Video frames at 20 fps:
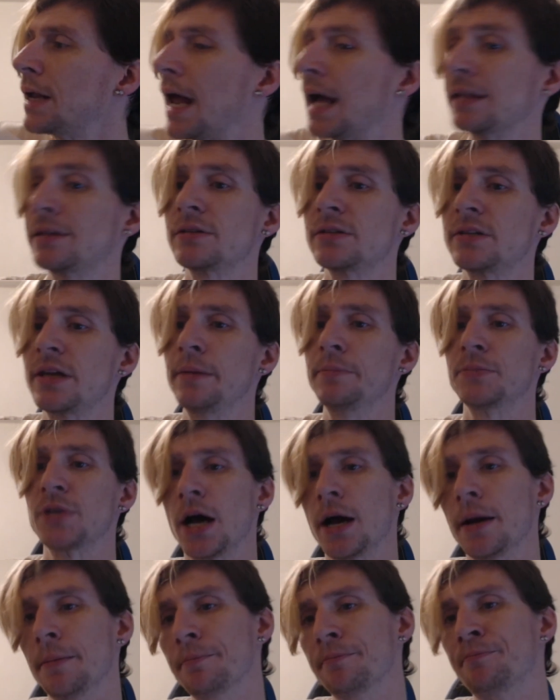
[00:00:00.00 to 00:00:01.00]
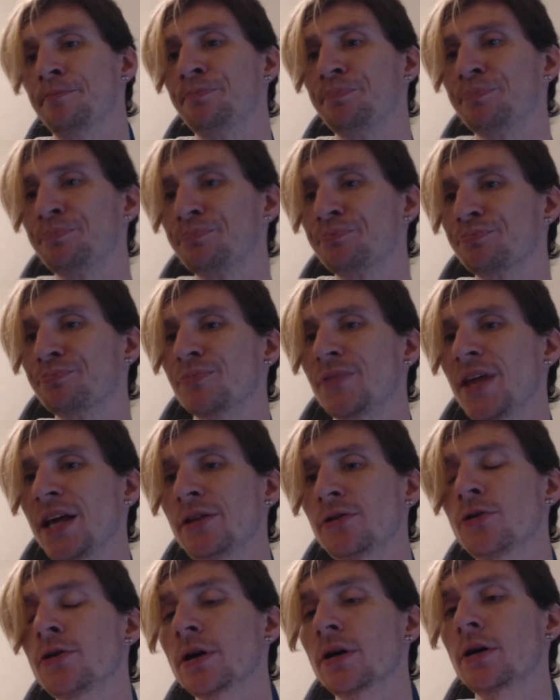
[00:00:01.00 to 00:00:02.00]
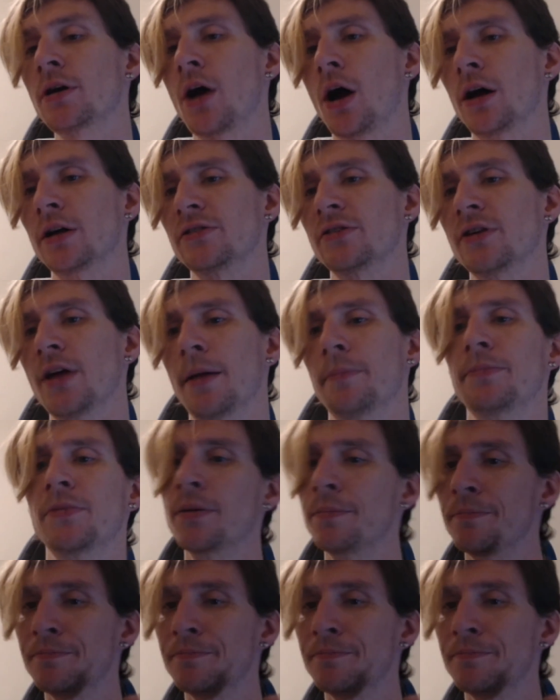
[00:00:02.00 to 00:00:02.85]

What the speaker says: at the same time, they took a concept